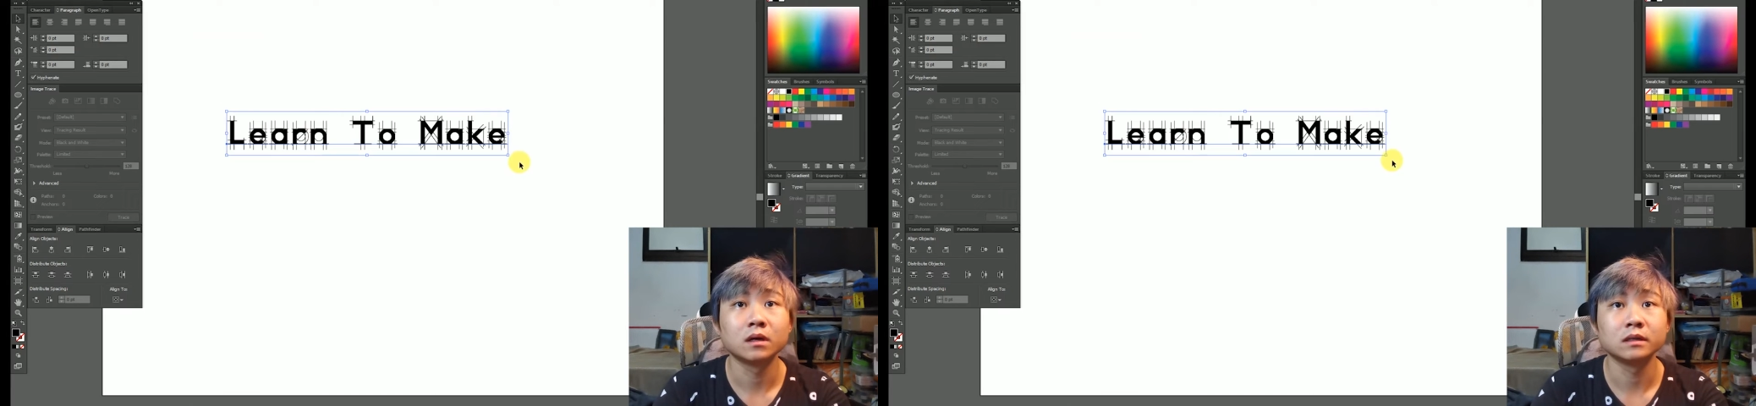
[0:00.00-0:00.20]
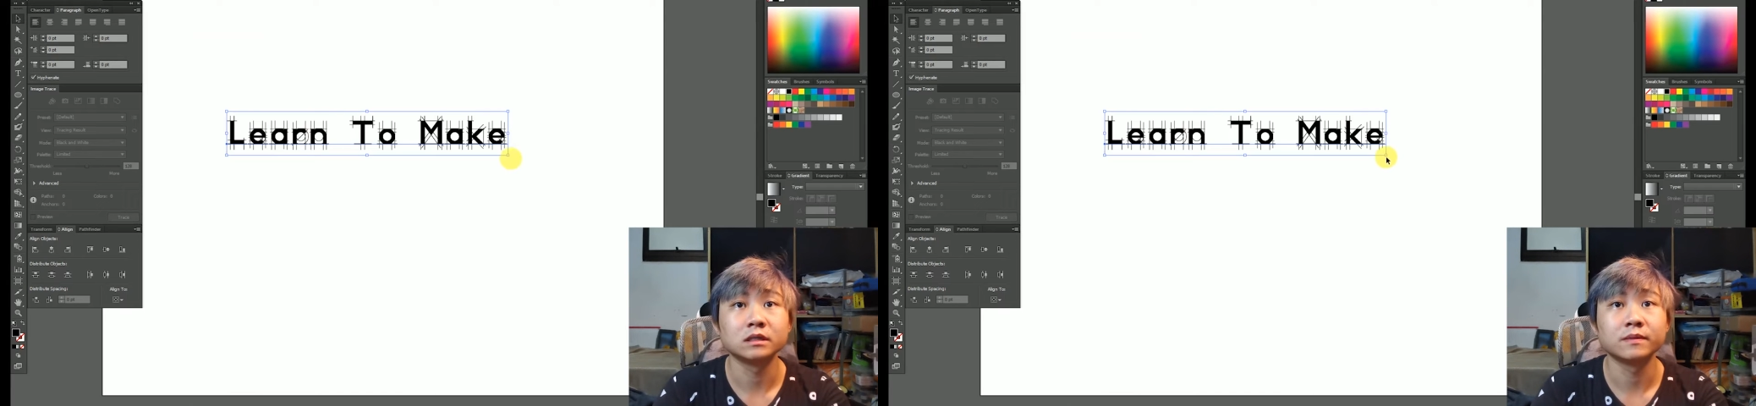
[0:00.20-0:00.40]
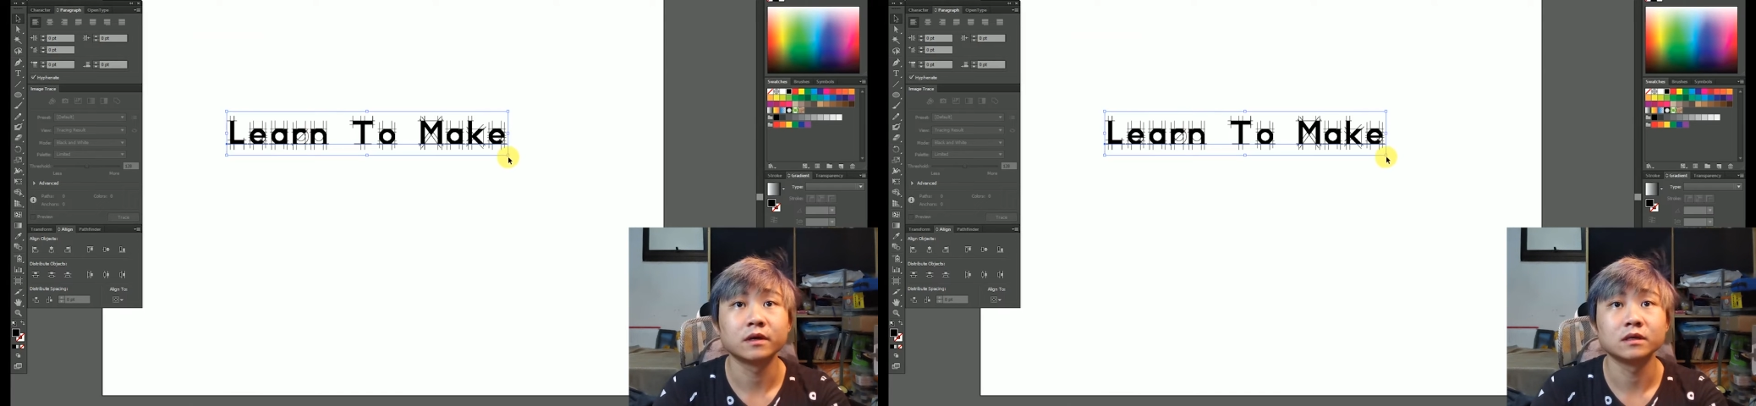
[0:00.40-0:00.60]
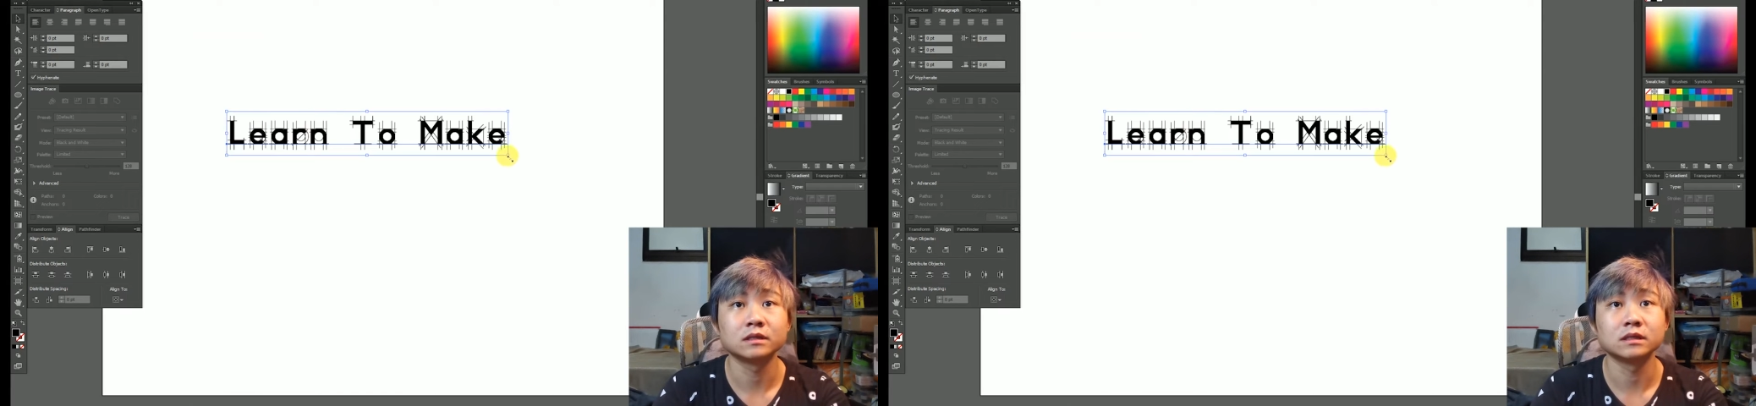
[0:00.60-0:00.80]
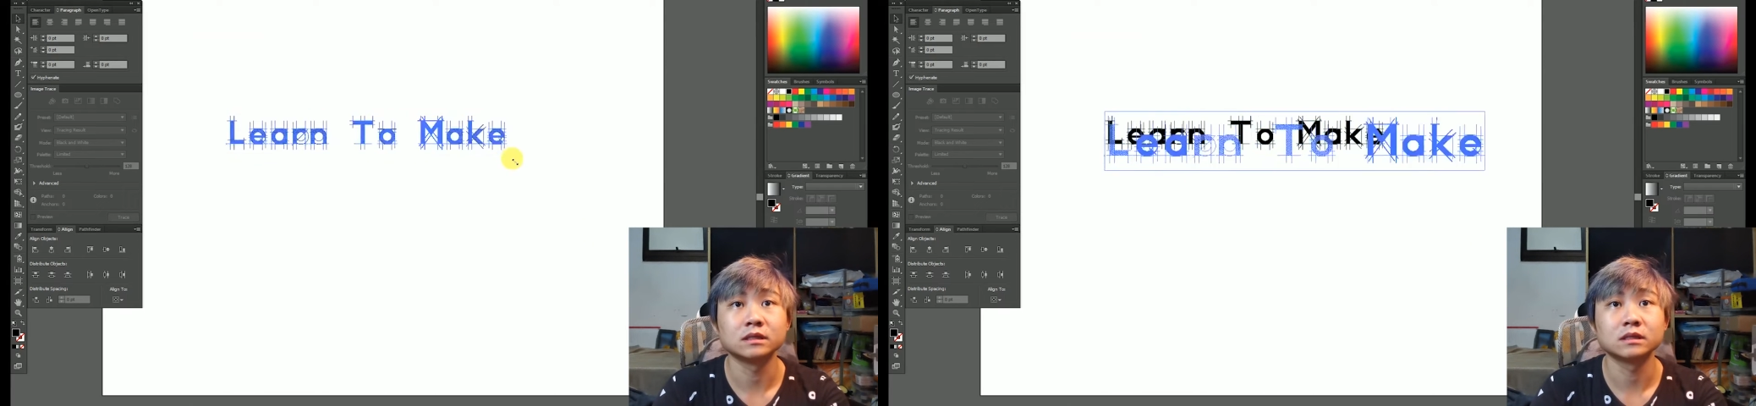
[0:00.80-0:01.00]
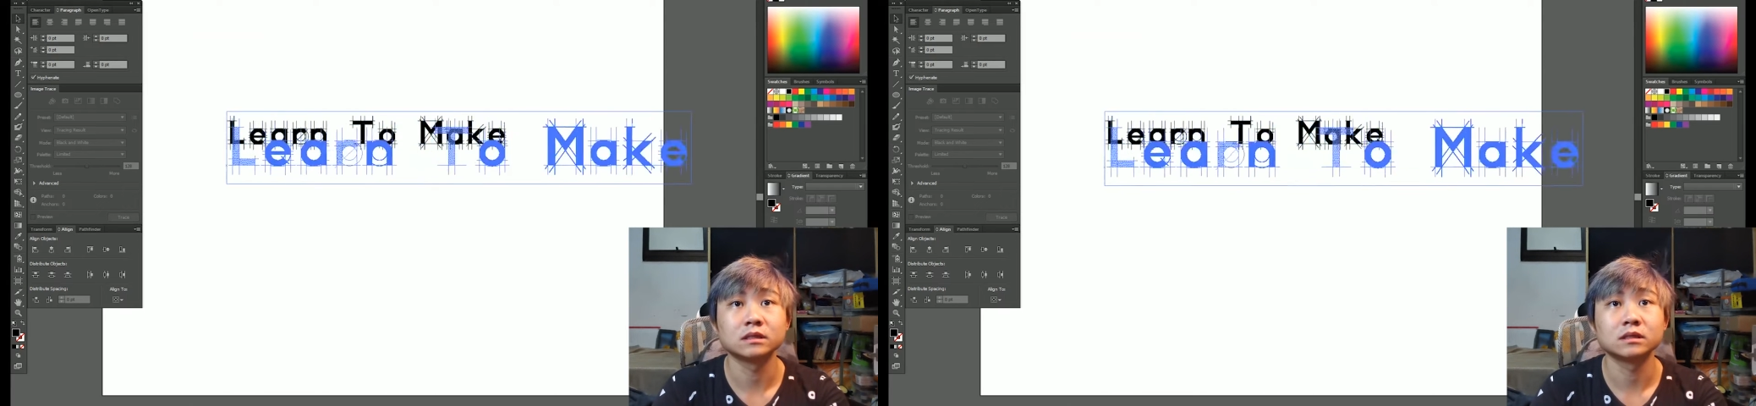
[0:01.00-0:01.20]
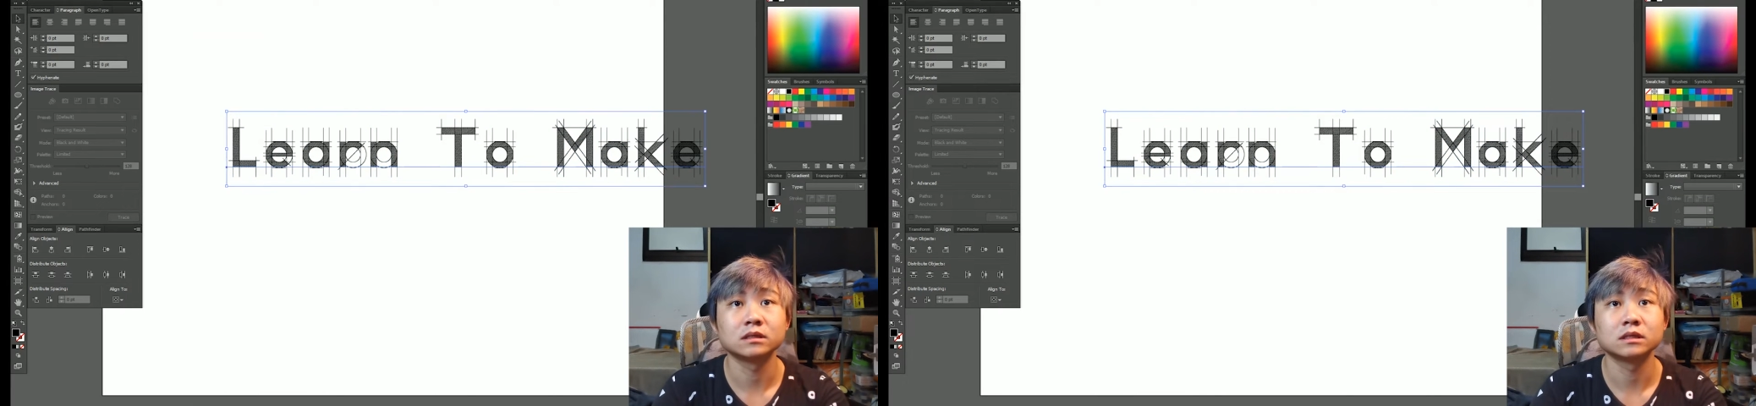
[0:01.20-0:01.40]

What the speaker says: Is it because it's